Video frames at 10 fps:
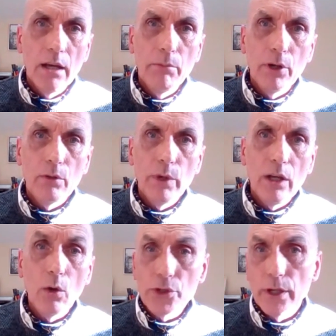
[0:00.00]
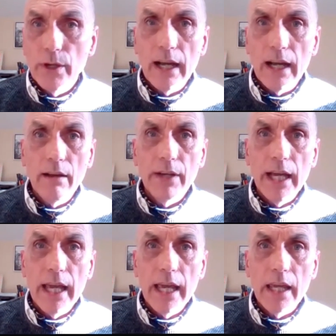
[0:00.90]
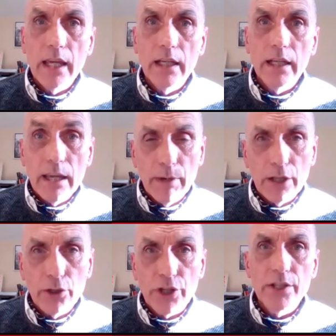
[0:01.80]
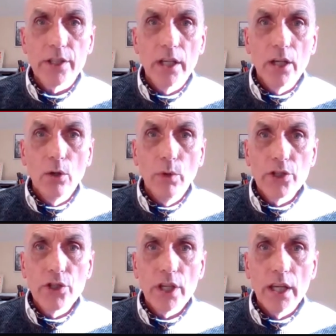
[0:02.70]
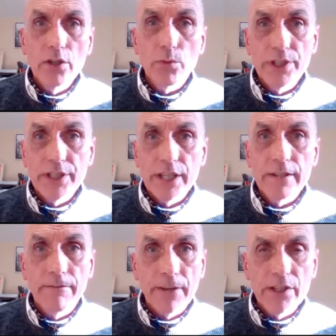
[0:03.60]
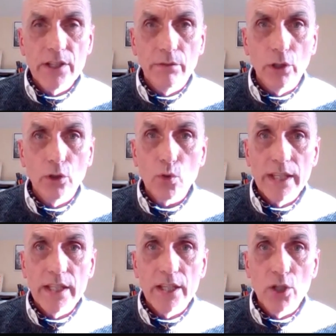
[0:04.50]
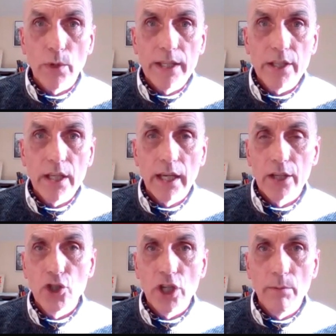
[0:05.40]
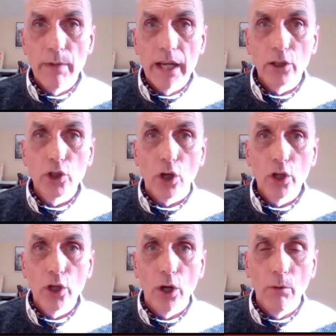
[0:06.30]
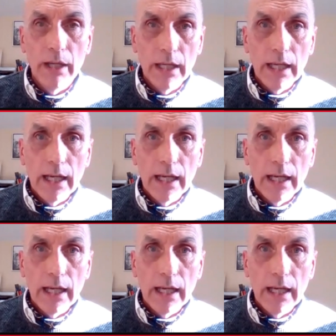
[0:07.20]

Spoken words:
but we also have an email address which is resistfestival2020@gmail.com.